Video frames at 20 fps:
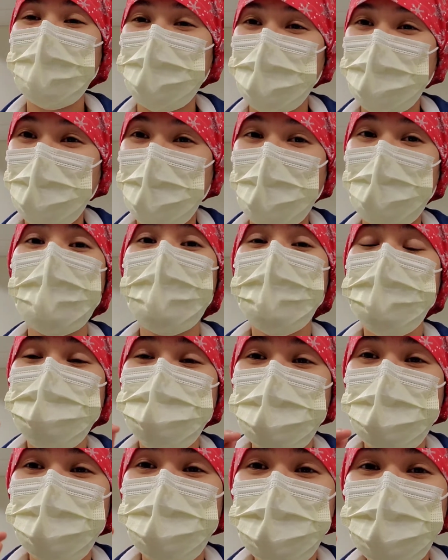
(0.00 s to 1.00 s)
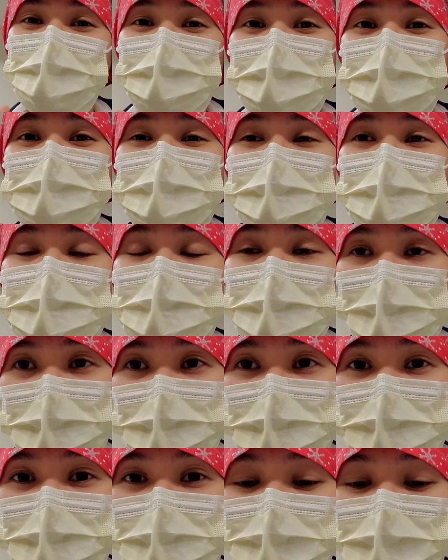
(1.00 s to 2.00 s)
Okay, so when you go to
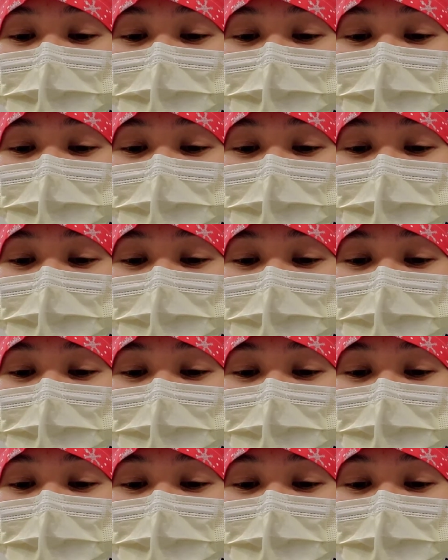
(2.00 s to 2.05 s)
clinicals,